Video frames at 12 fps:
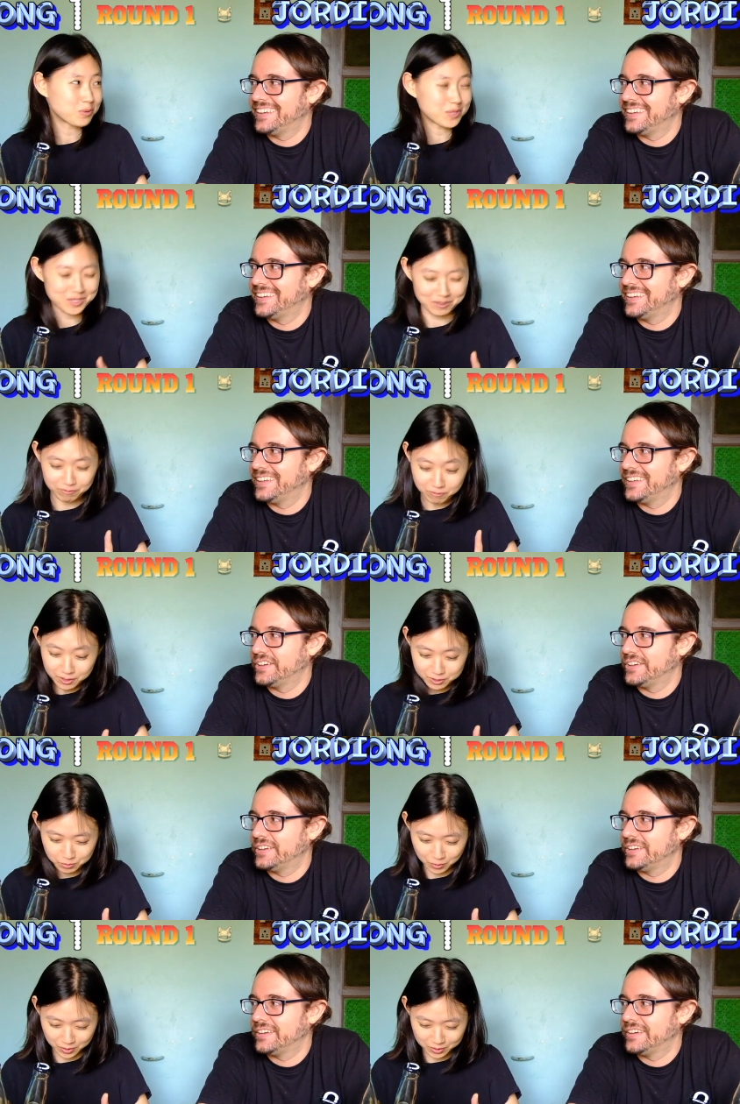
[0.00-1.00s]
Speaker 1: was the
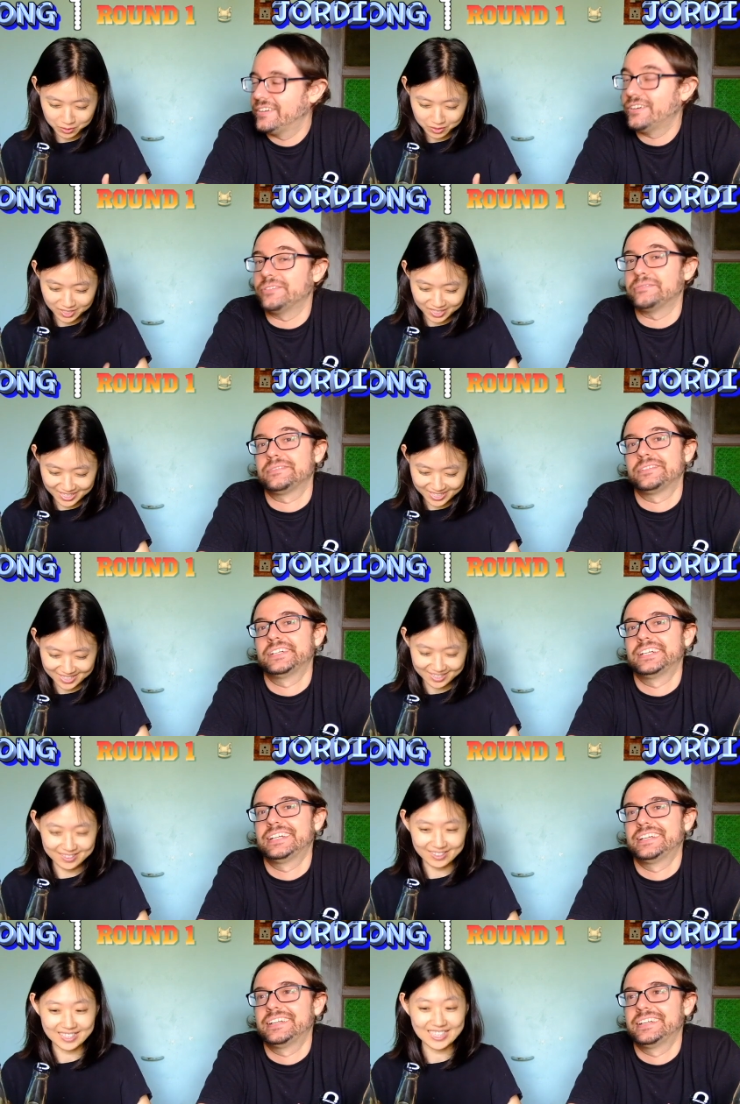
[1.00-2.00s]
first one, oh.
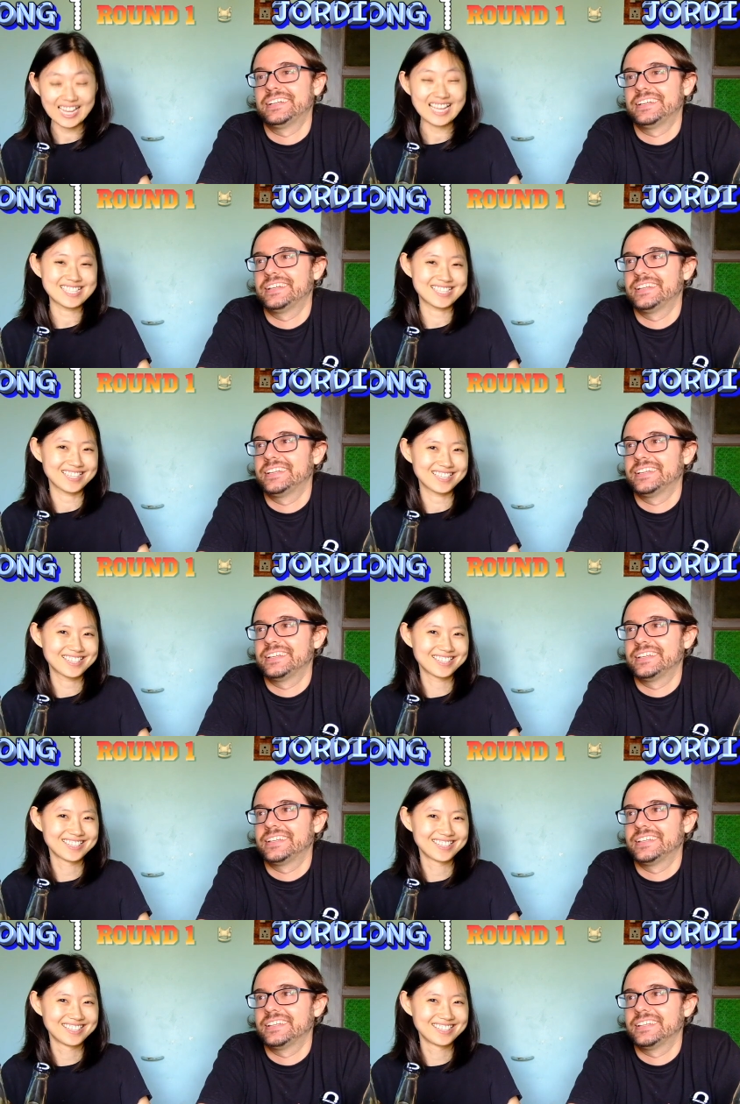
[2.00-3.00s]
the classic
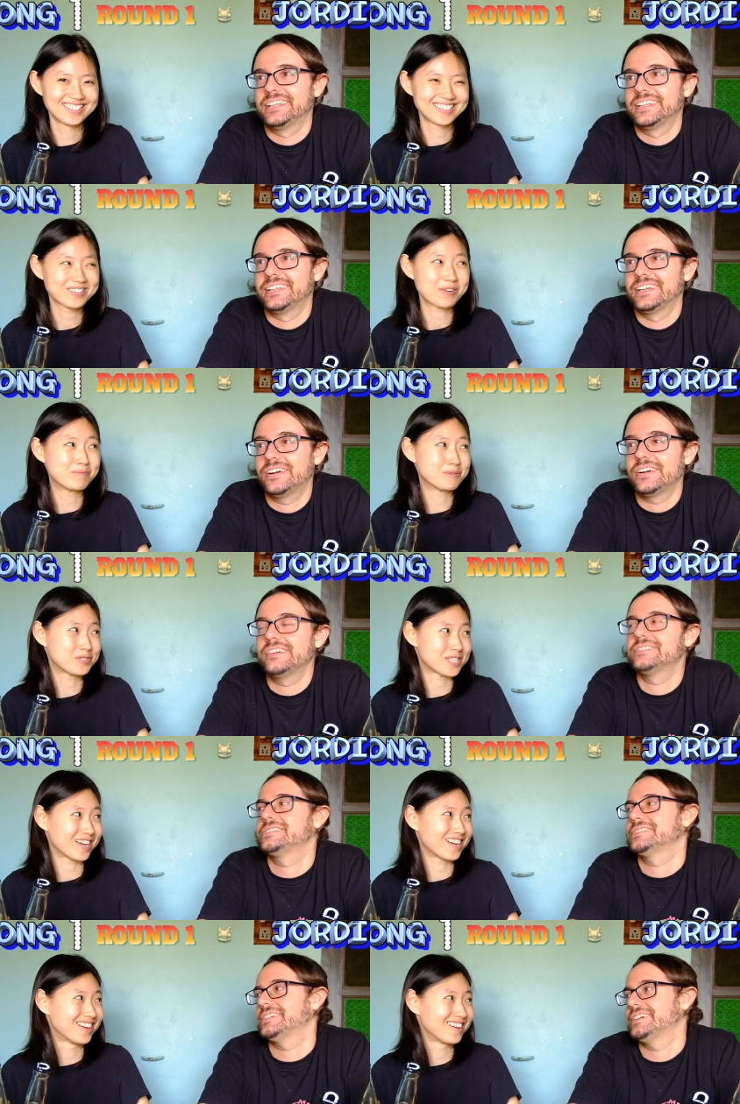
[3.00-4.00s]

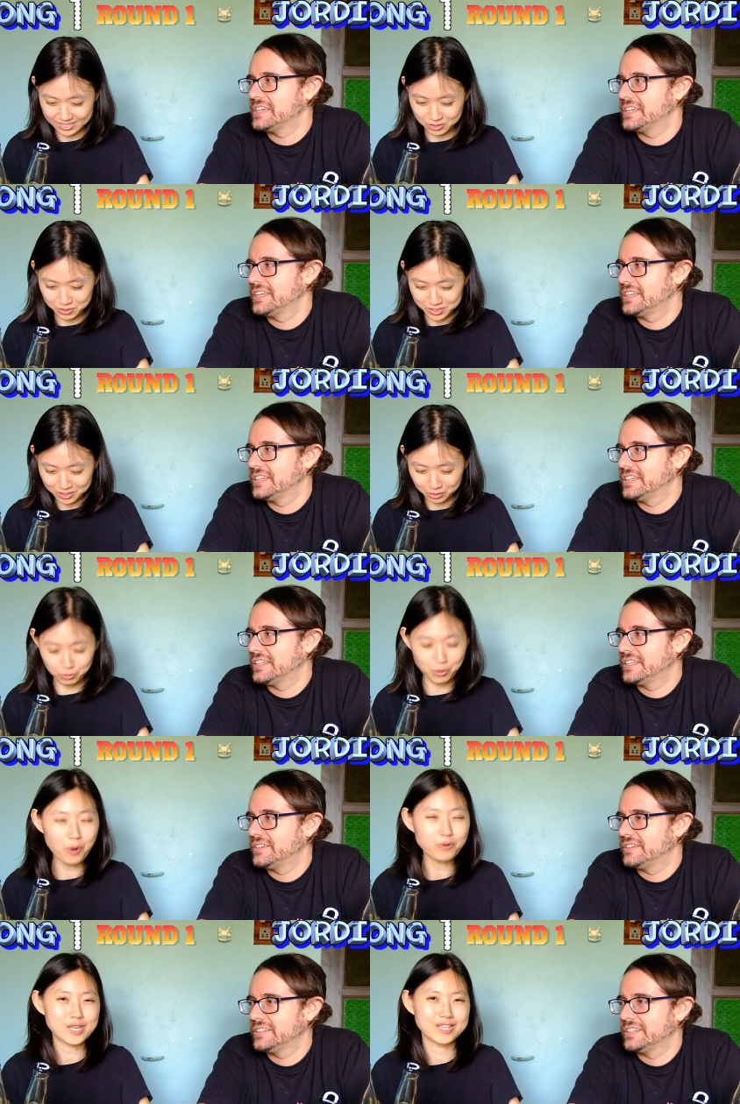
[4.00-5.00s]
kombucha. You said
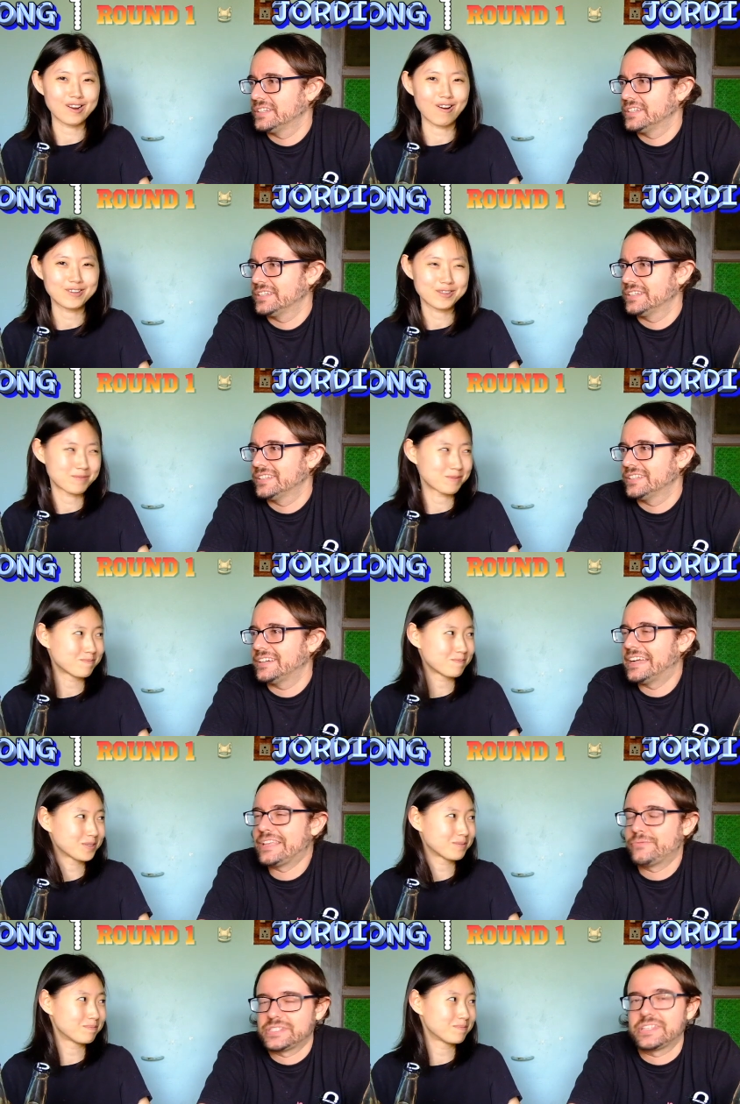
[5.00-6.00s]
rose and cardamom.
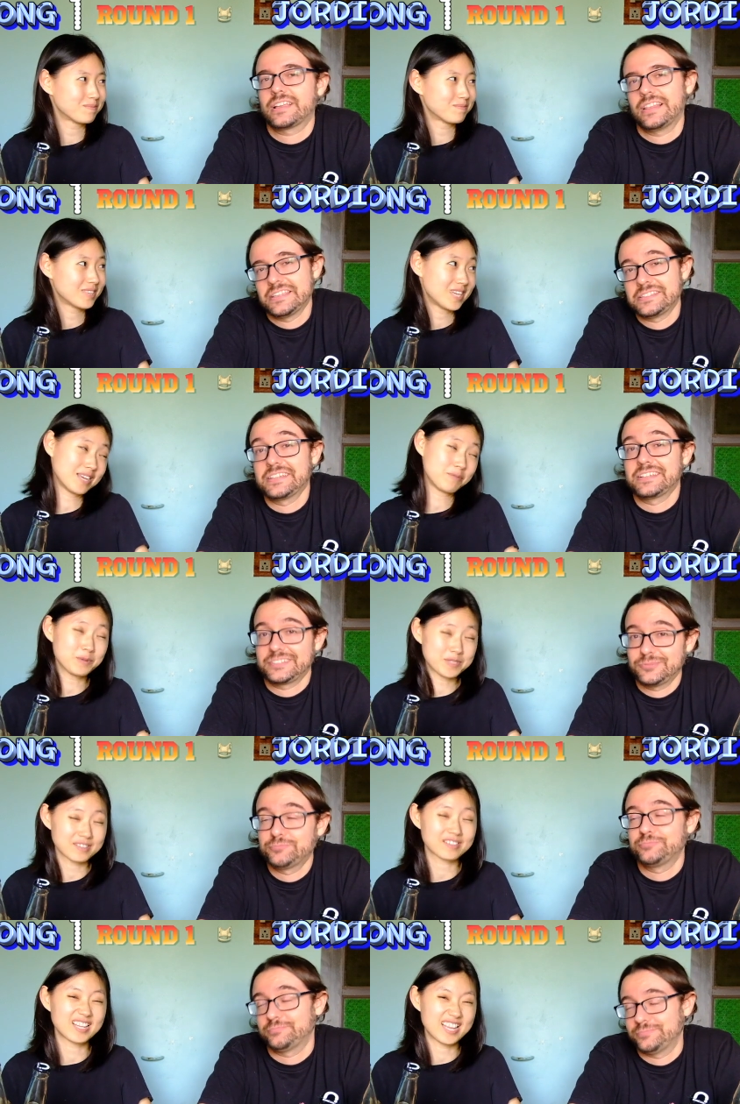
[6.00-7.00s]
And it
Speaker 2: was a classic. It
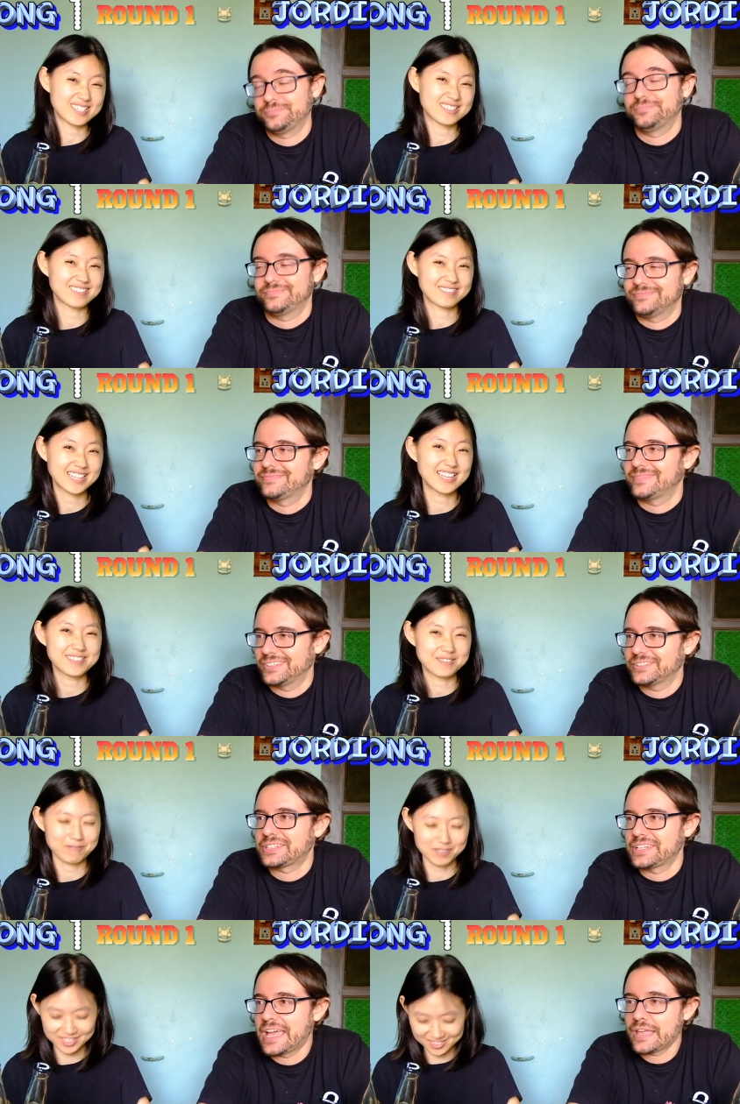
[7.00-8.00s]
Speaker 1: was a classic,
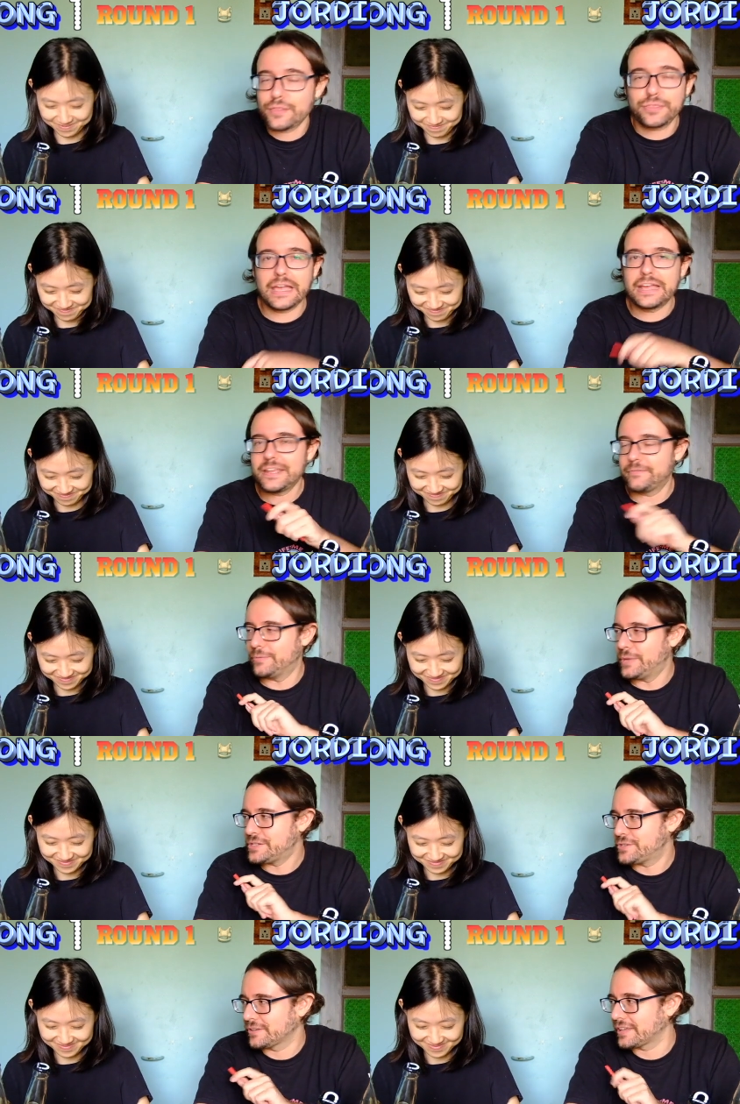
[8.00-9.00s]
classic okay. One. And I think
Speaker 2: I never
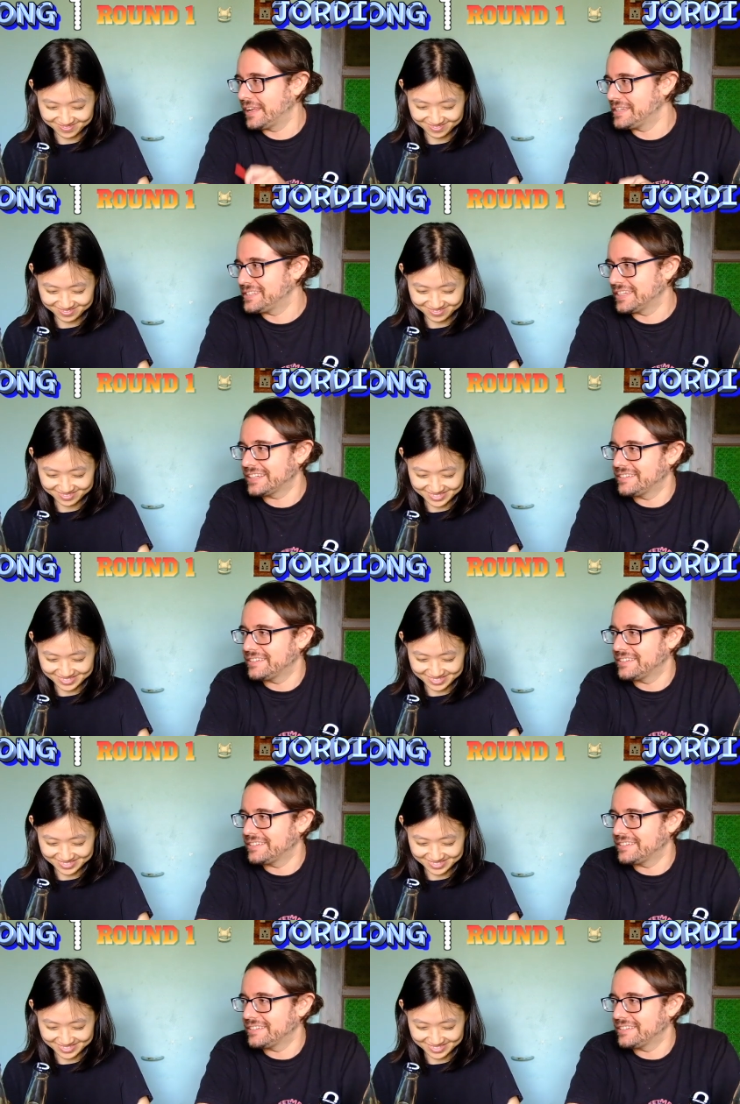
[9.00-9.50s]
mentioned classic.